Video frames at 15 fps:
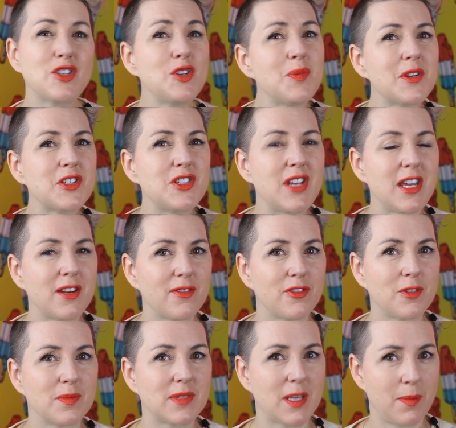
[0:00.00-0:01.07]
too much data
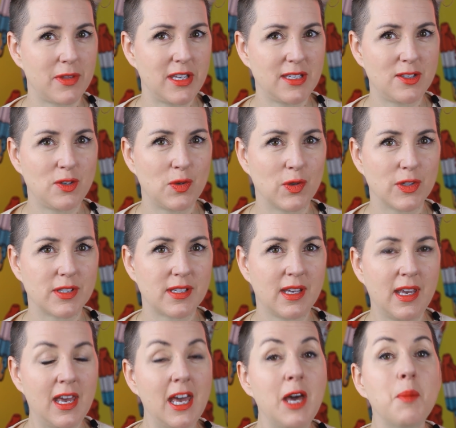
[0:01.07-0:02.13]
from some of these tools,
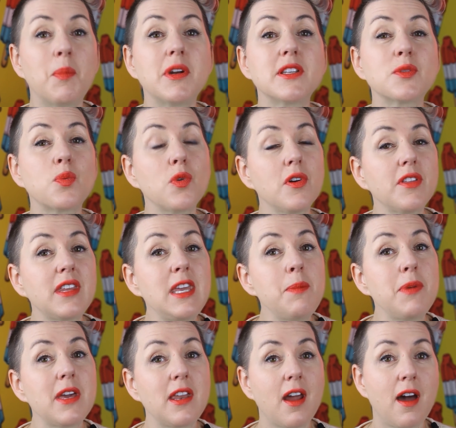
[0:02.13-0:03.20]
but it's worth
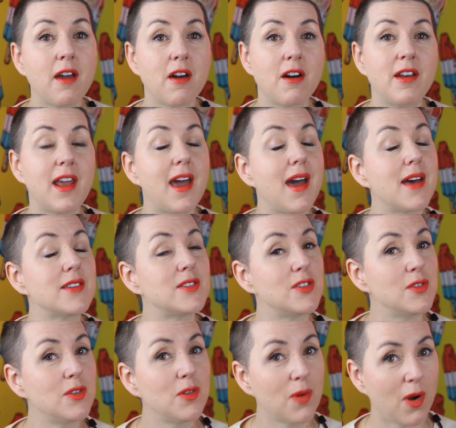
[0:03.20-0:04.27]
keeping an eye on as
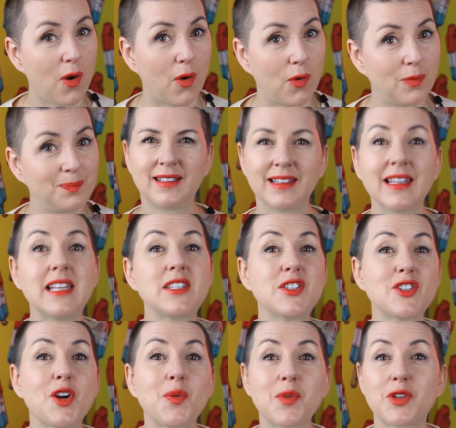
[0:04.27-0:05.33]
you grow. Let's
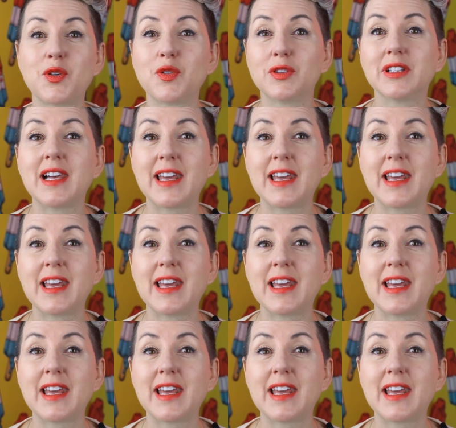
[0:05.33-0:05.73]
start with Google